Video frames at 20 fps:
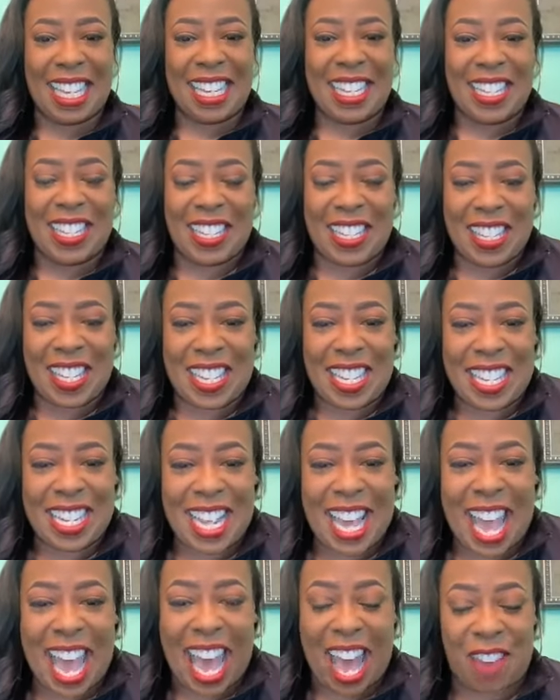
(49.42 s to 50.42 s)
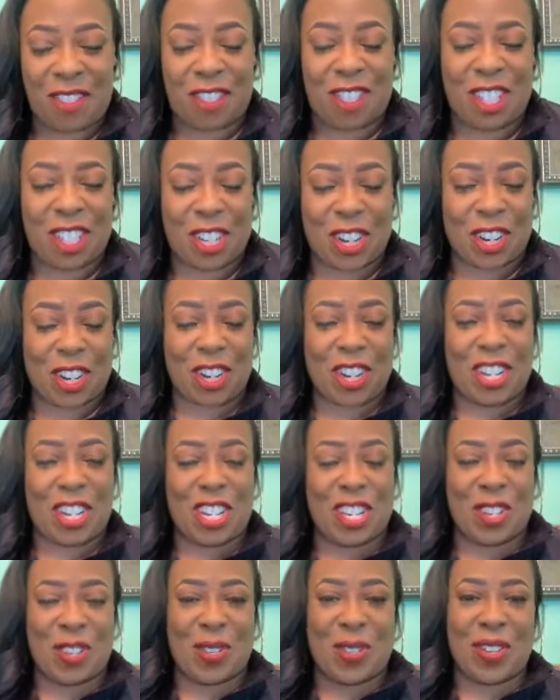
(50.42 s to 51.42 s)
Good
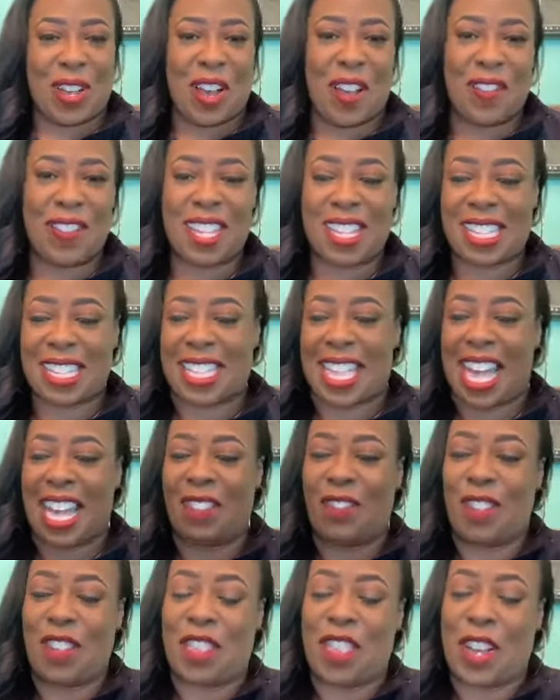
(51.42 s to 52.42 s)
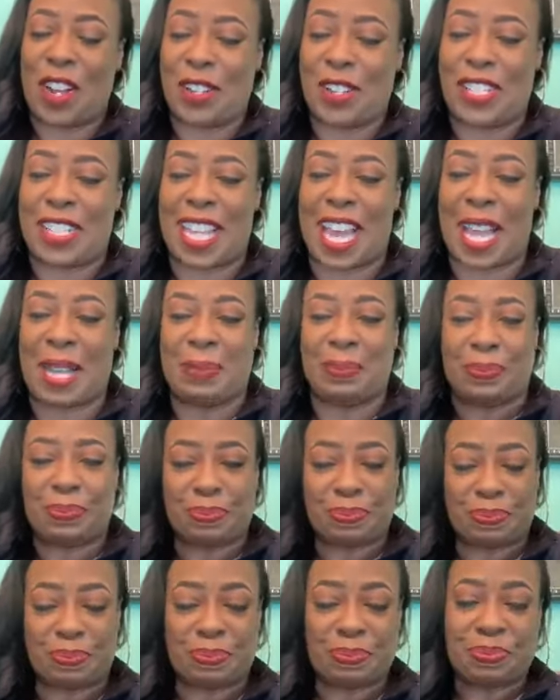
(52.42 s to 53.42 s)
afternoon on this Thankful Thursday.
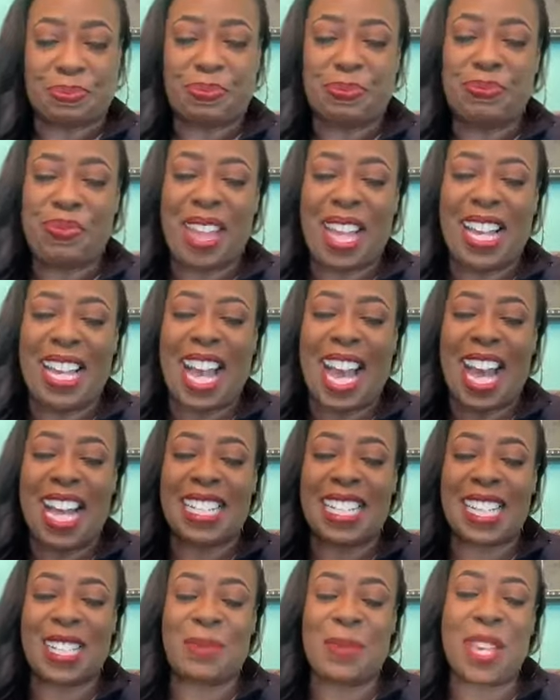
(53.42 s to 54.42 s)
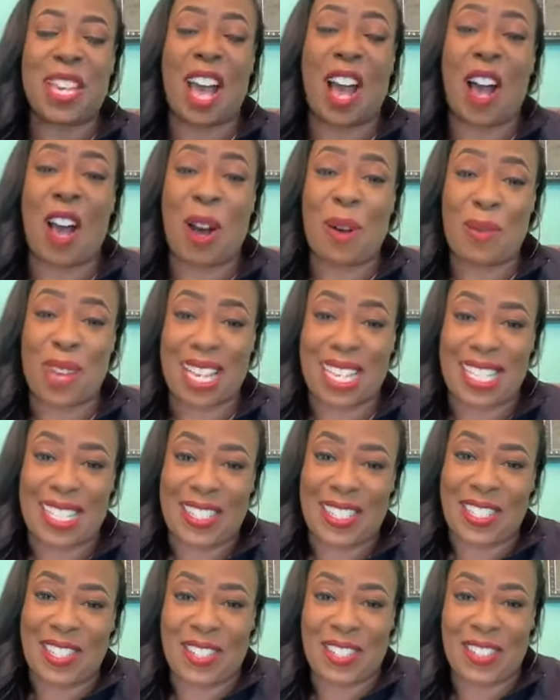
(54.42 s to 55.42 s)
Guys, as we always
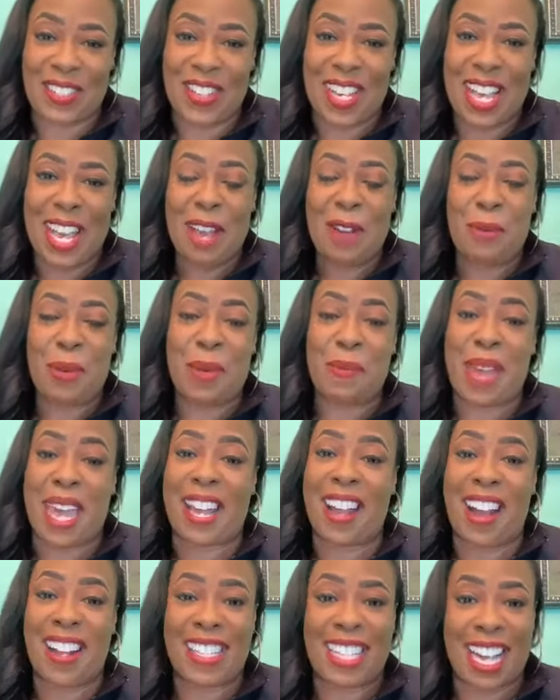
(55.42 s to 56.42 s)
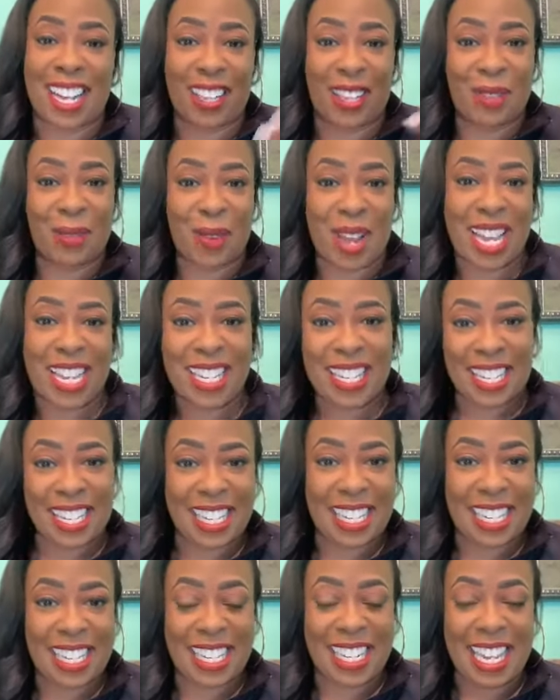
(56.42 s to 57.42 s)
do, we make our
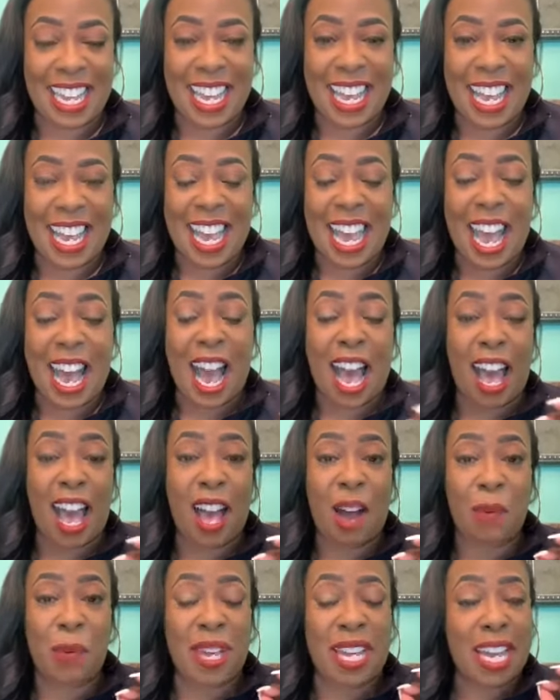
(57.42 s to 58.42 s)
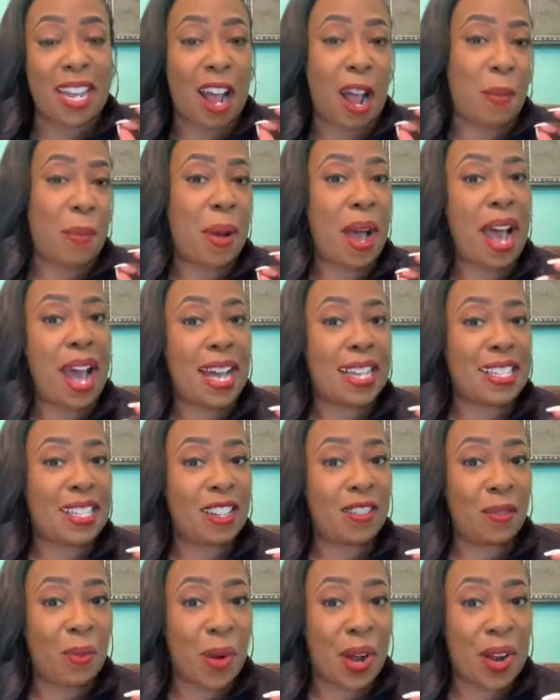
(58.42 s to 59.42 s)
declaration, we get our
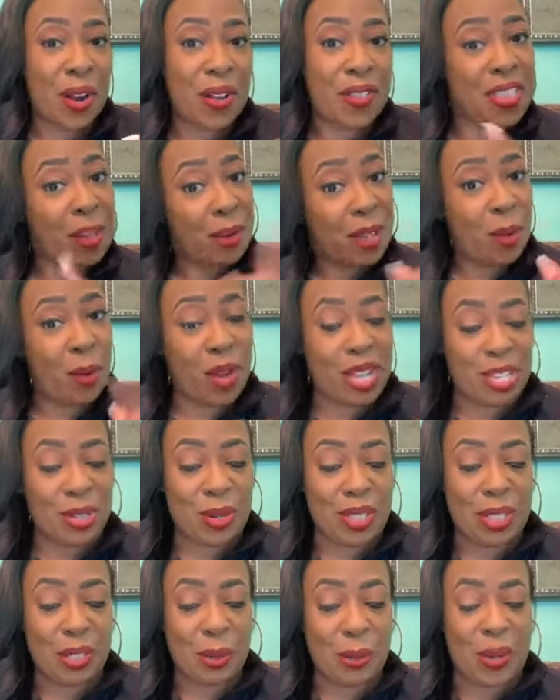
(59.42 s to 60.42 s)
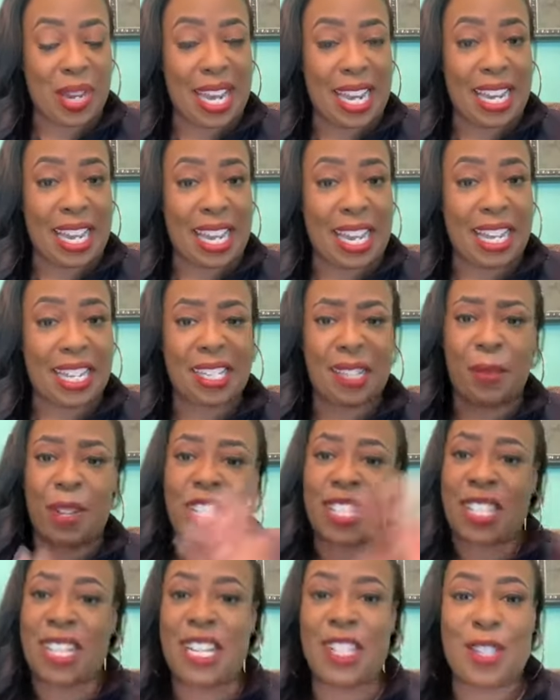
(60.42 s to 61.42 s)
positive word, then we go into a little reading. And so we're
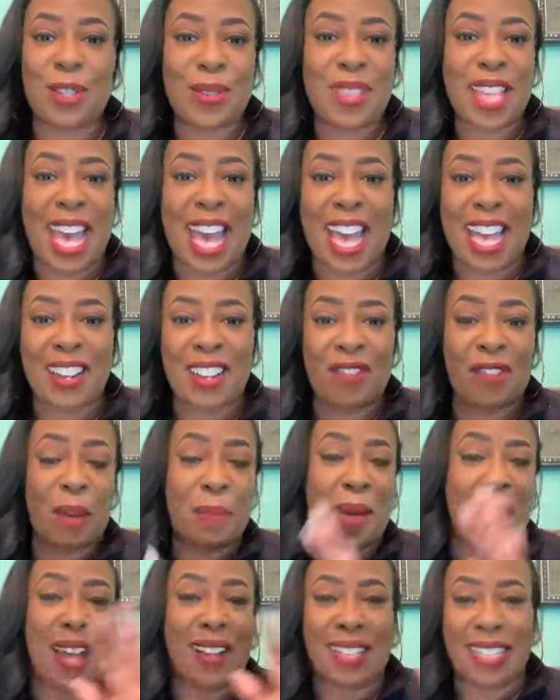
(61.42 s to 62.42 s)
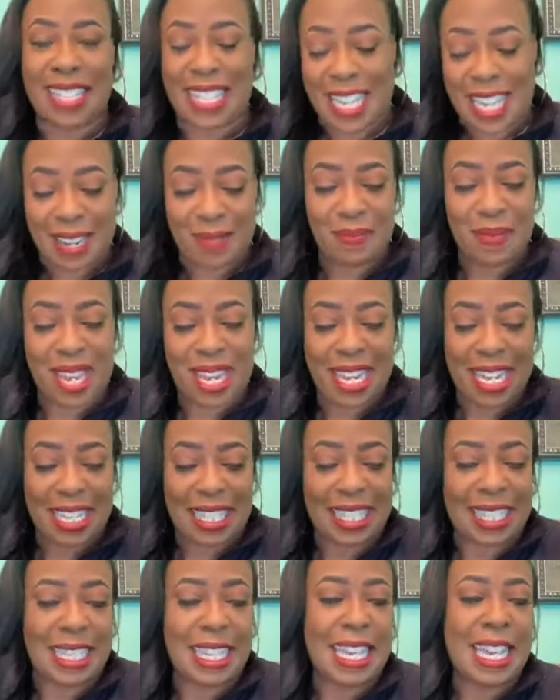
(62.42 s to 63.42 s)
just going to do that for about 10
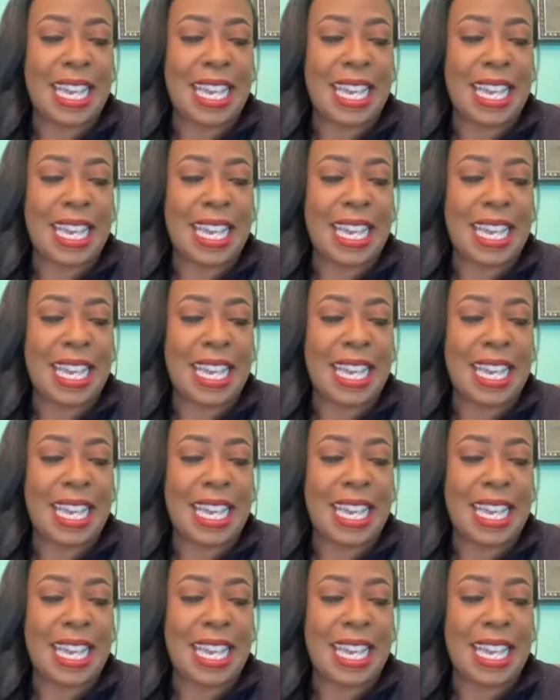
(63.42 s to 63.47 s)
minutes.